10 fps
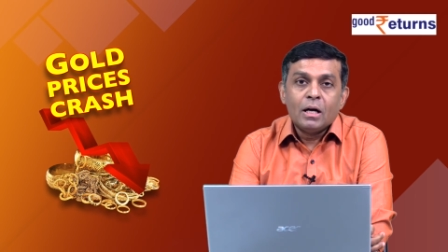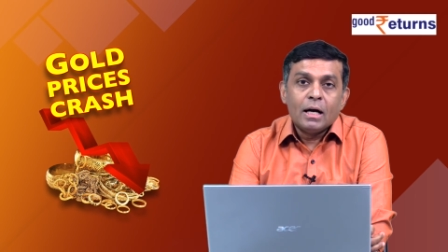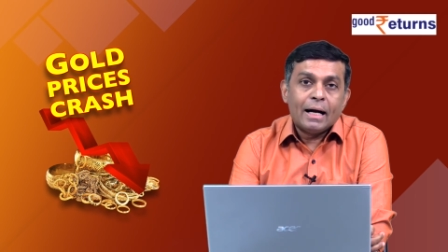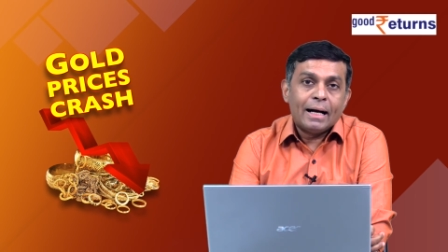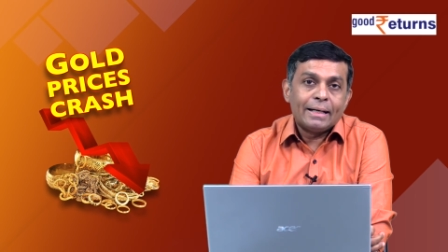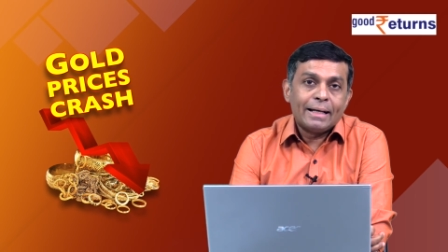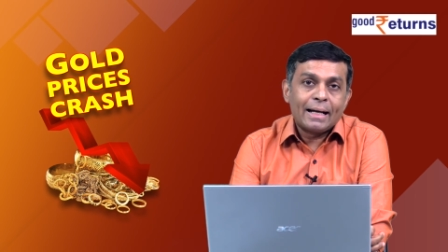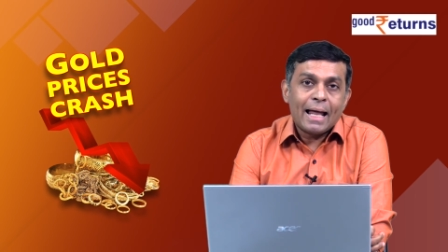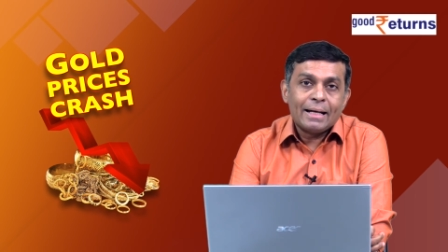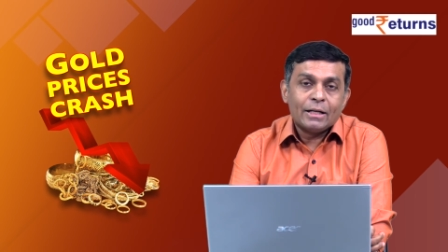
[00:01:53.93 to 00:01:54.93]
uh,
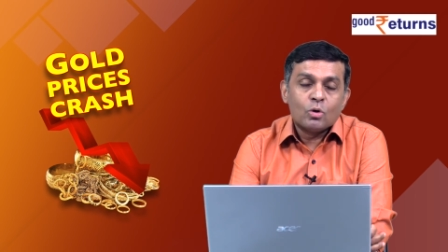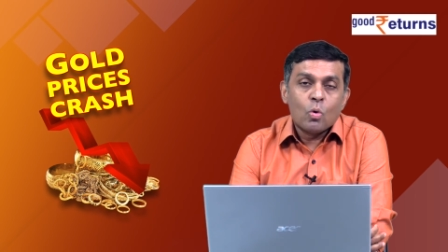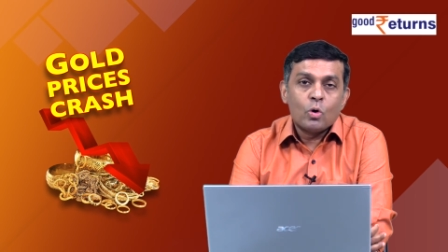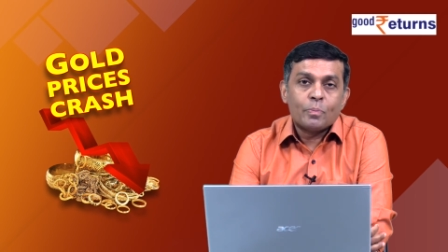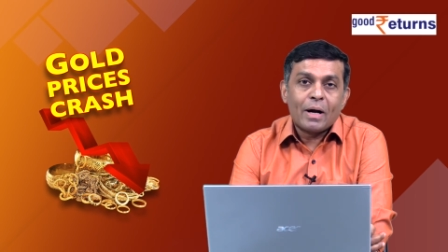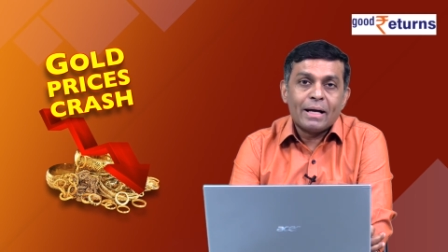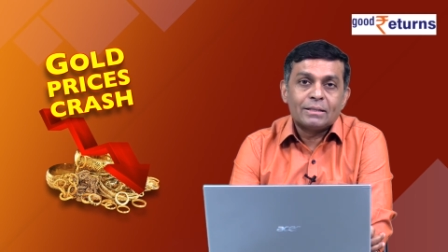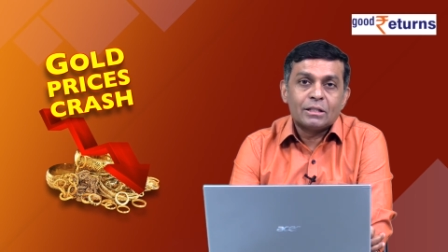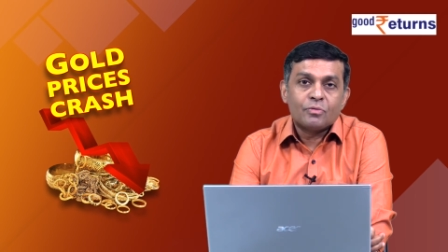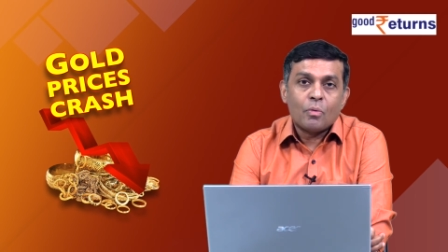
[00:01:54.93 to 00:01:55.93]
decline in gold
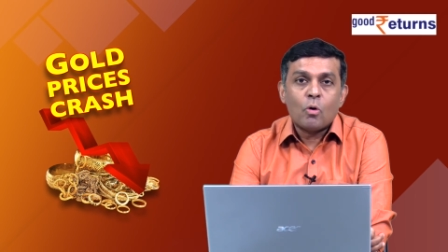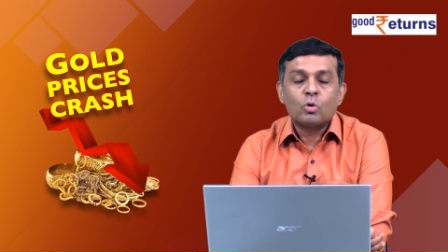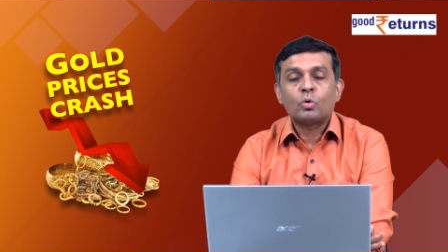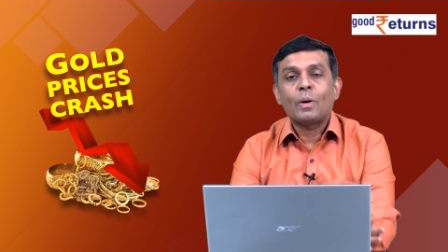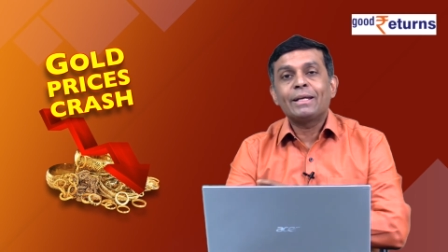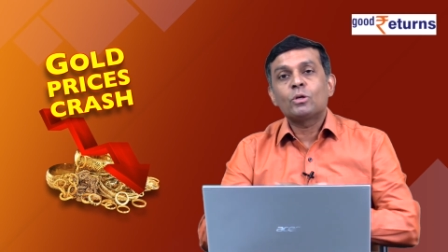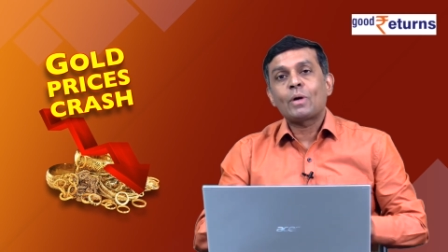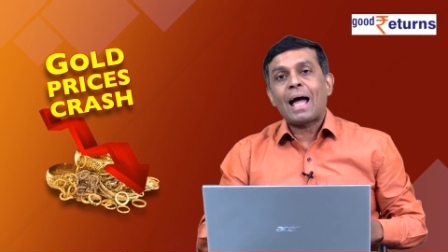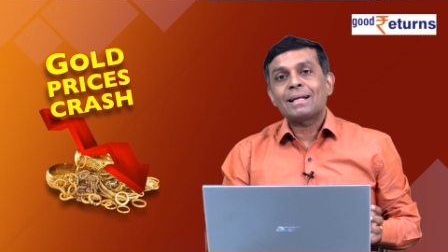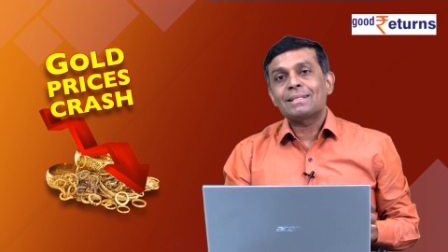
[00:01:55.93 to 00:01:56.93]
prices for both 22
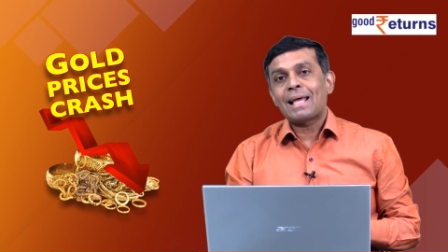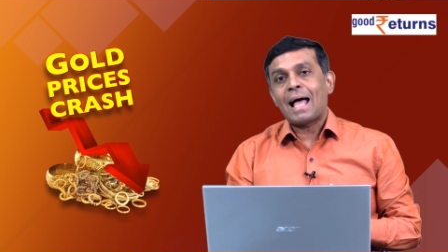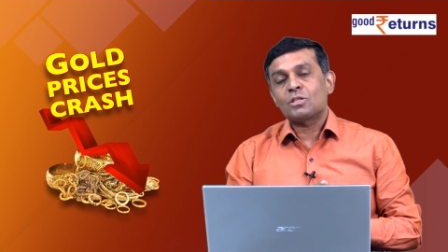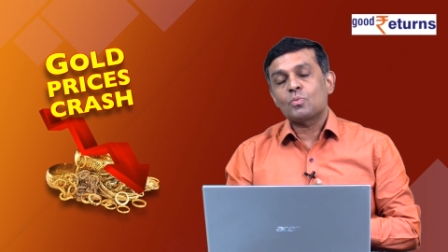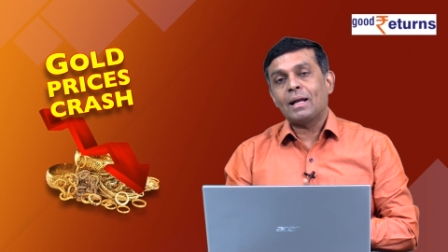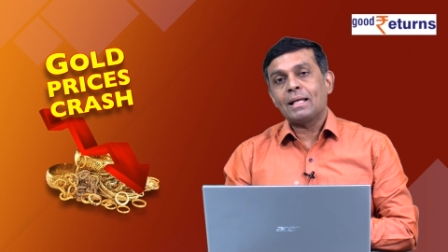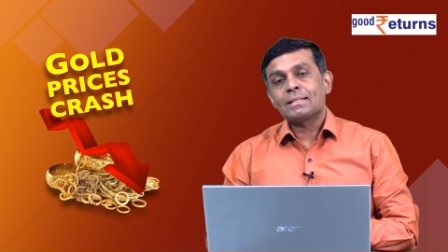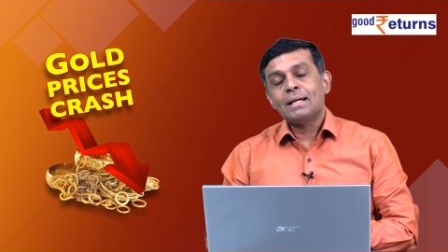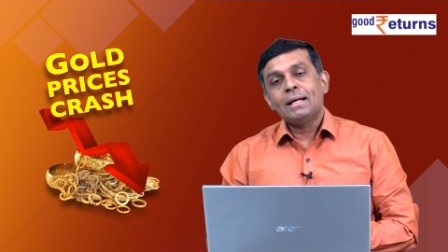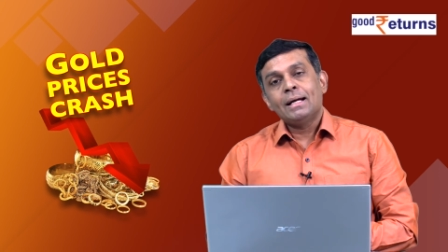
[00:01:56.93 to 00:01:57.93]
carats as well as
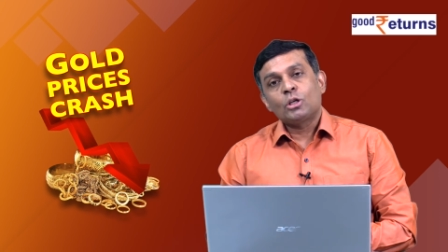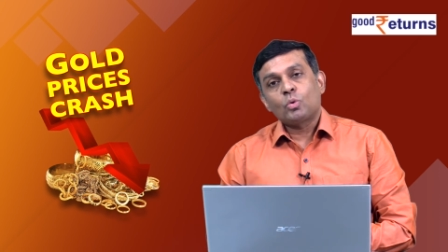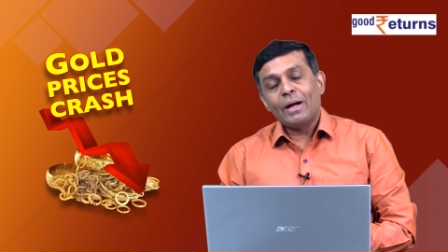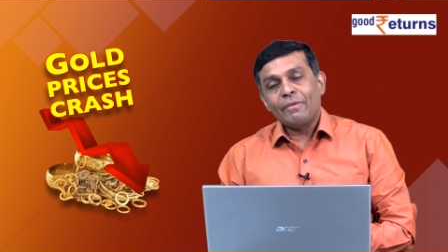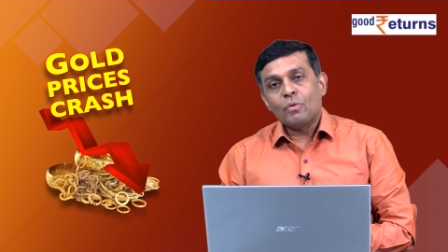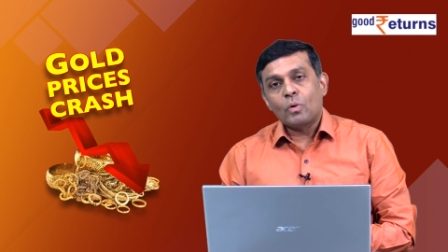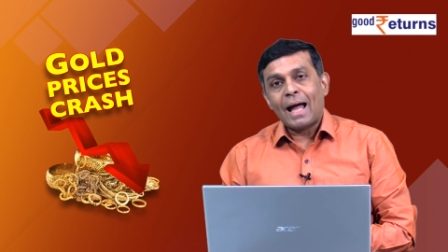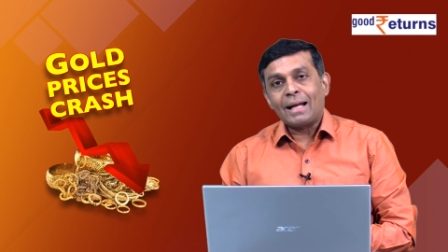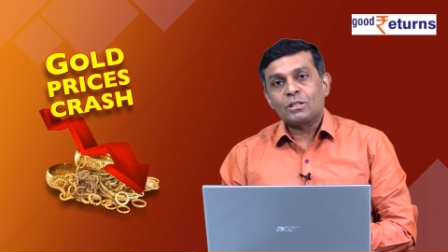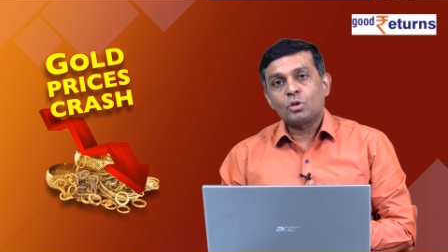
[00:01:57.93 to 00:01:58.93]
24
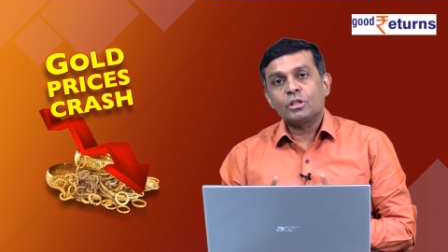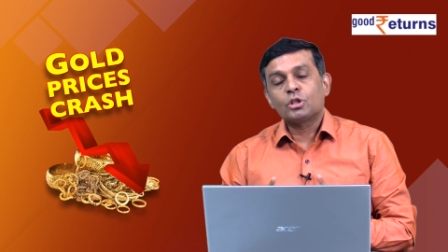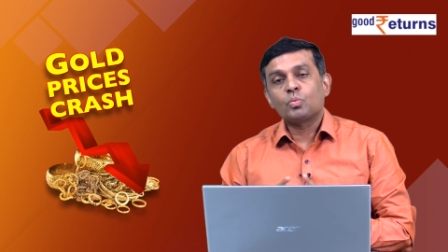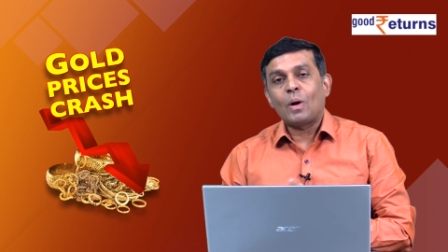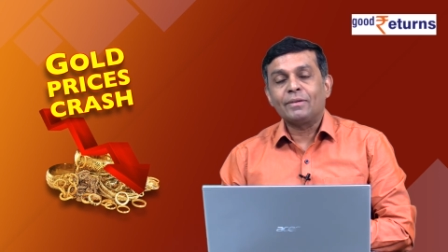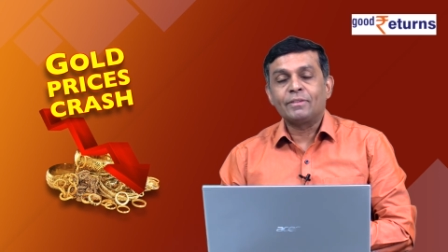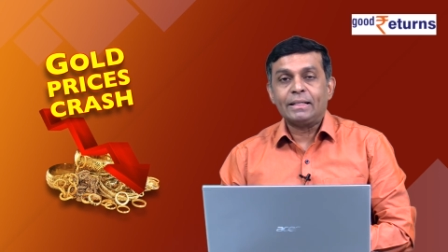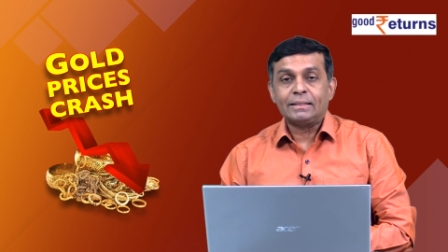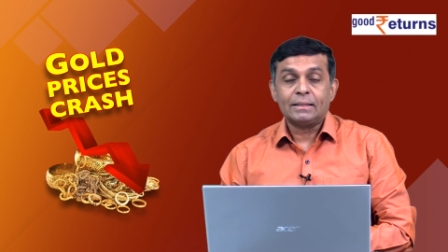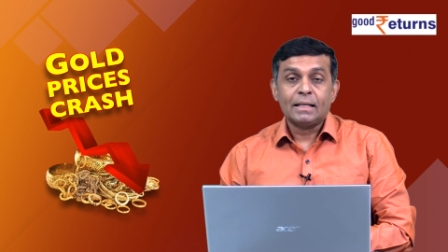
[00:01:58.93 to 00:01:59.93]
carats. So this is one of the
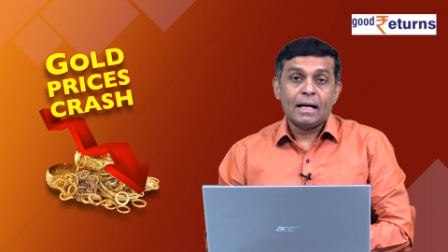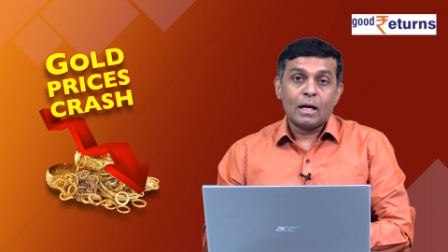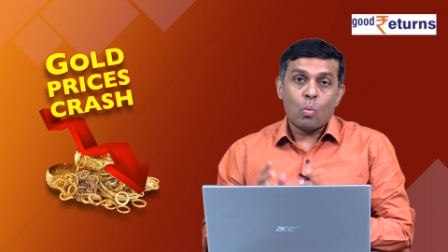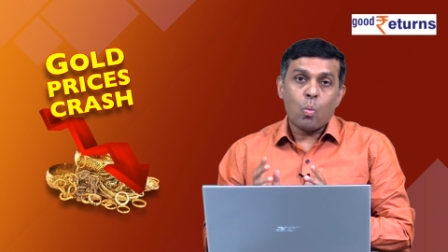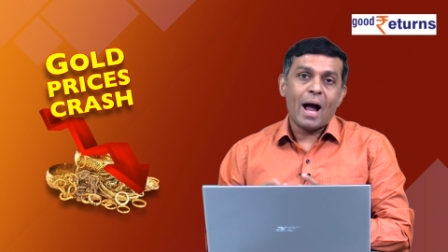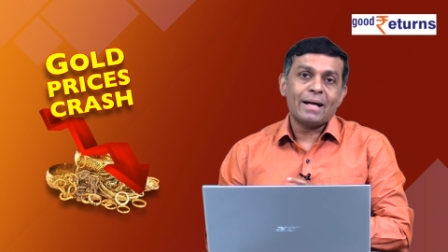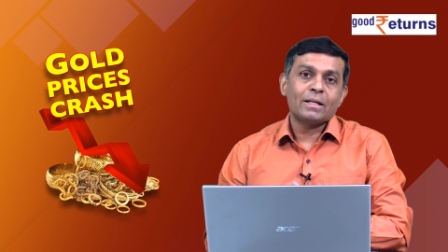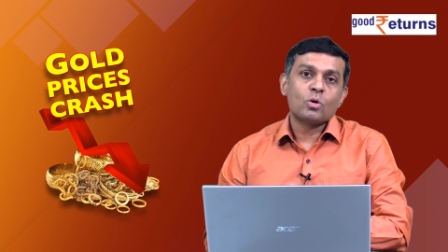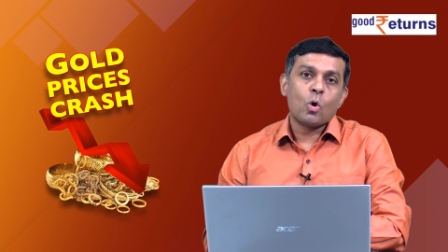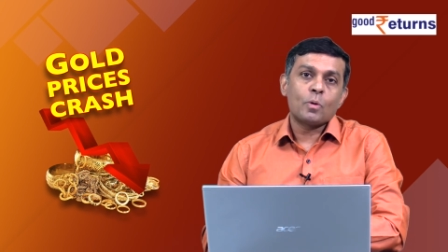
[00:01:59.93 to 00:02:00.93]
reasons. Now, why
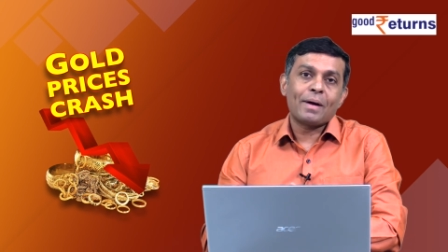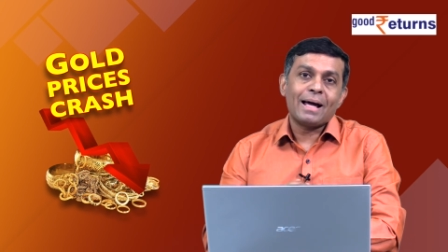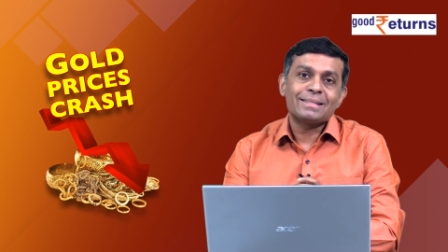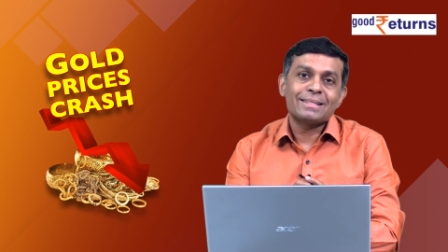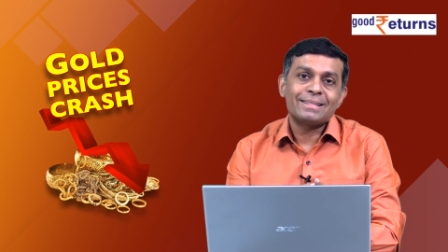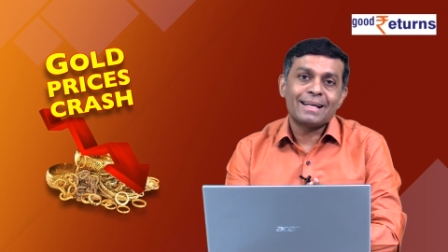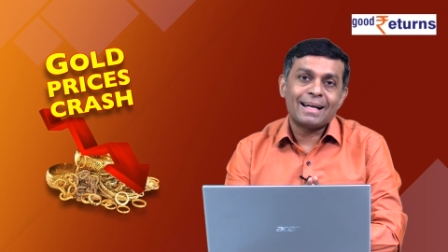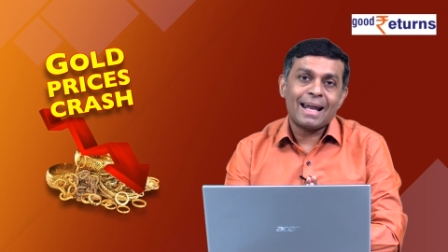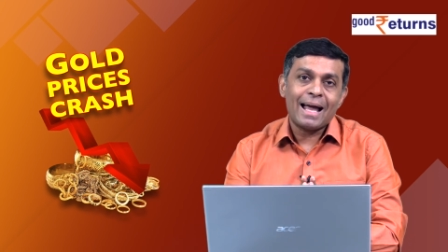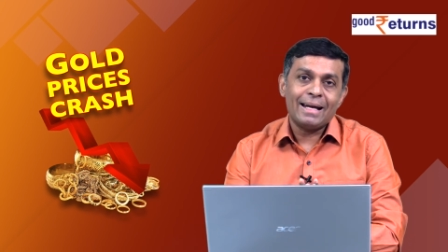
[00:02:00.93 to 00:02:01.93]
did gold prices
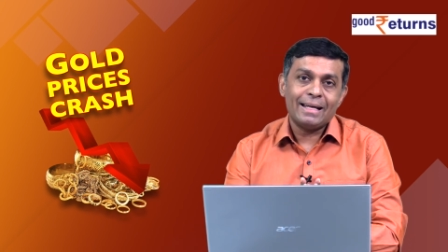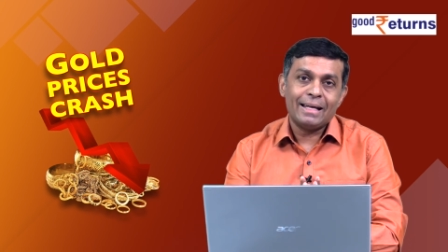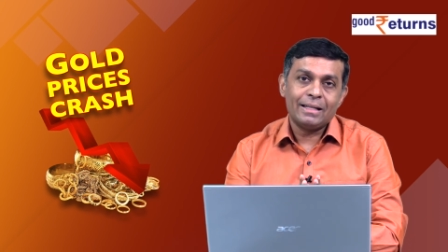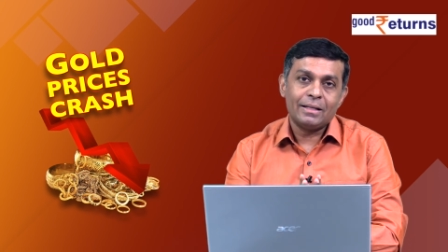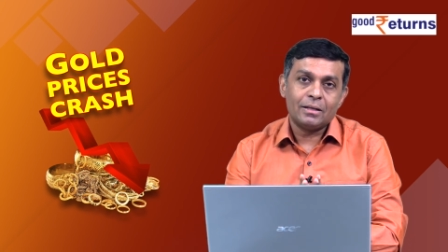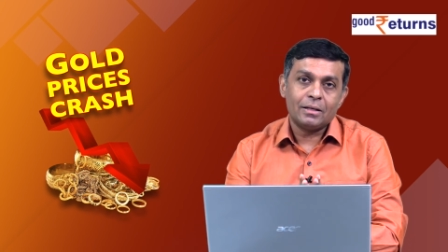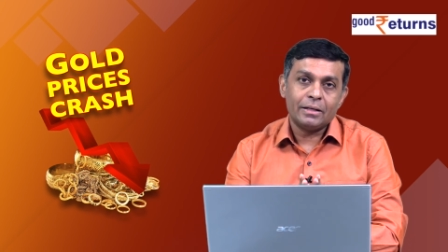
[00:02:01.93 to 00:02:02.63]
decline in the